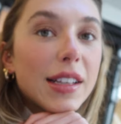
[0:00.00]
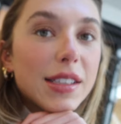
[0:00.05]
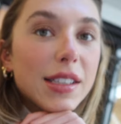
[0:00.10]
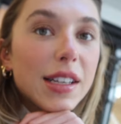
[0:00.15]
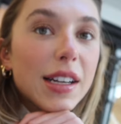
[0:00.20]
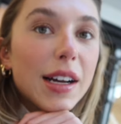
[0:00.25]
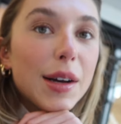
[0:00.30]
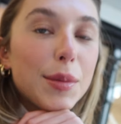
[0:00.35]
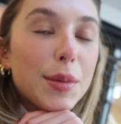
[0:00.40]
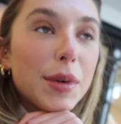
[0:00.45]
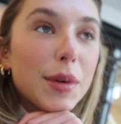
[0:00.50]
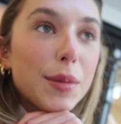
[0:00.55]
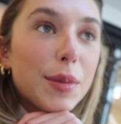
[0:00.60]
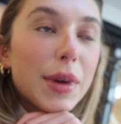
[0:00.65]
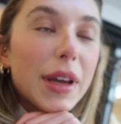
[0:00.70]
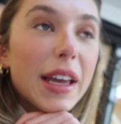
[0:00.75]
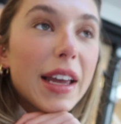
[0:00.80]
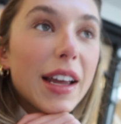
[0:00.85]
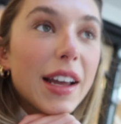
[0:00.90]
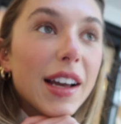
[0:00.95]
ended up
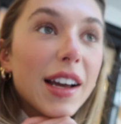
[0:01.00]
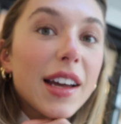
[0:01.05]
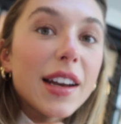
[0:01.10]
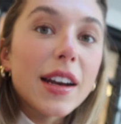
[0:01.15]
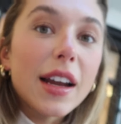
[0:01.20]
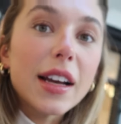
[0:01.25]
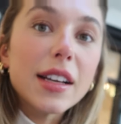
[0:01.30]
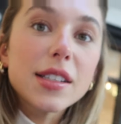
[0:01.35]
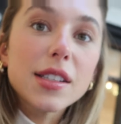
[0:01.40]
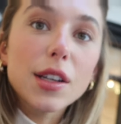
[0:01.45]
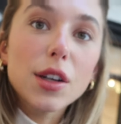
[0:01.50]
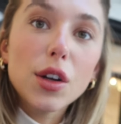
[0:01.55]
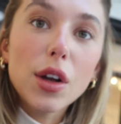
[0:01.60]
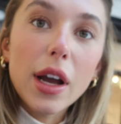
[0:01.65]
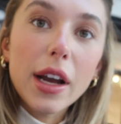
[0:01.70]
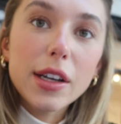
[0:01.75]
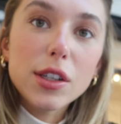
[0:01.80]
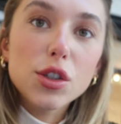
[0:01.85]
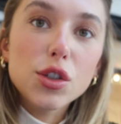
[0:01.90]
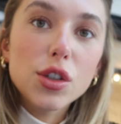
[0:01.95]
being a nice little
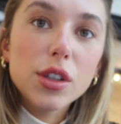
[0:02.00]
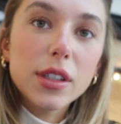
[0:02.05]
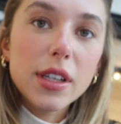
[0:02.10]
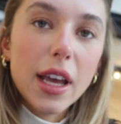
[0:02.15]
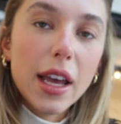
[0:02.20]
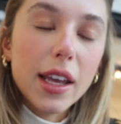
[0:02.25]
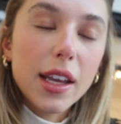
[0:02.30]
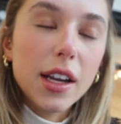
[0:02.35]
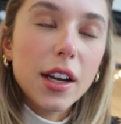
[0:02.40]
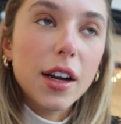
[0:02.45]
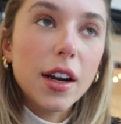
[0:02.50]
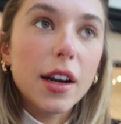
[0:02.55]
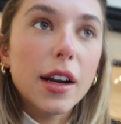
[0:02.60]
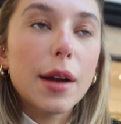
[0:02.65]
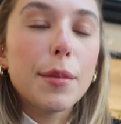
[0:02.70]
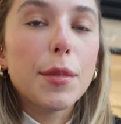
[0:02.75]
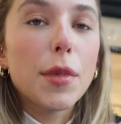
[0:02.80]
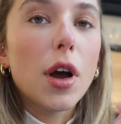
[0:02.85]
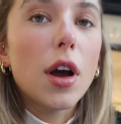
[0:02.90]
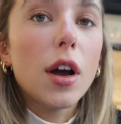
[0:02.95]
extra day here
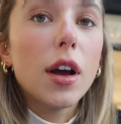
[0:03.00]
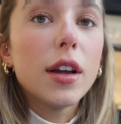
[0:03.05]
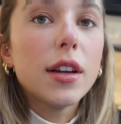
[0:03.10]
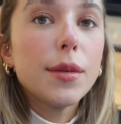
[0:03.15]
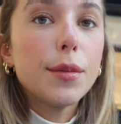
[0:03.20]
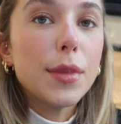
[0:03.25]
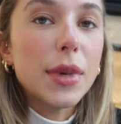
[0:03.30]
and I'm not